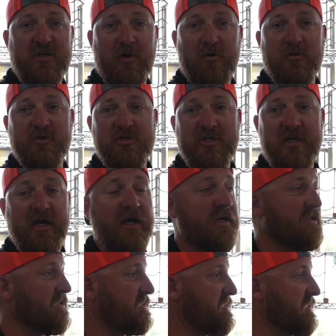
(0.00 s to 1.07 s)
So she
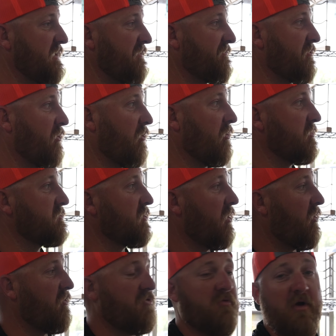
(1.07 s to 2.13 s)
has you gift cards
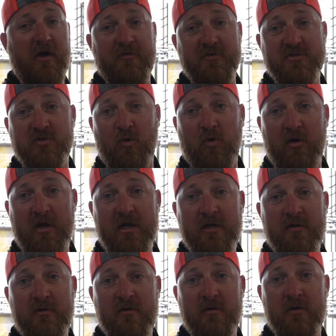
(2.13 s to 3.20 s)
all throughout the store
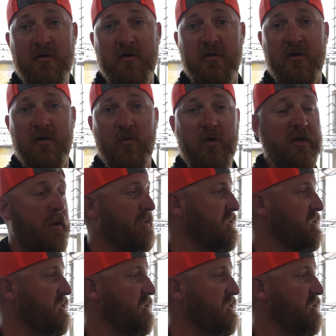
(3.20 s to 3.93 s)
hidden. What, how